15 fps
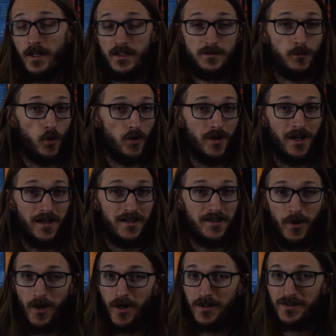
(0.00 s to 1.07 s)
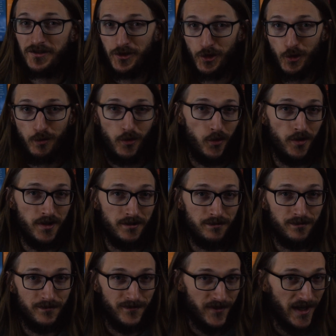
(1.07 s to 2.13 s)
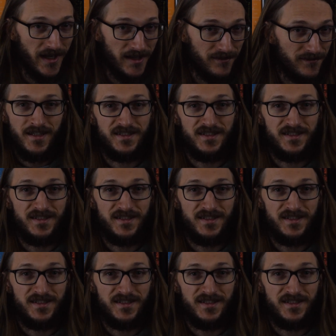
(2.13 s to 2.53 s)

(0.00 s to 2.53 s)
it's more like part 2.0 five.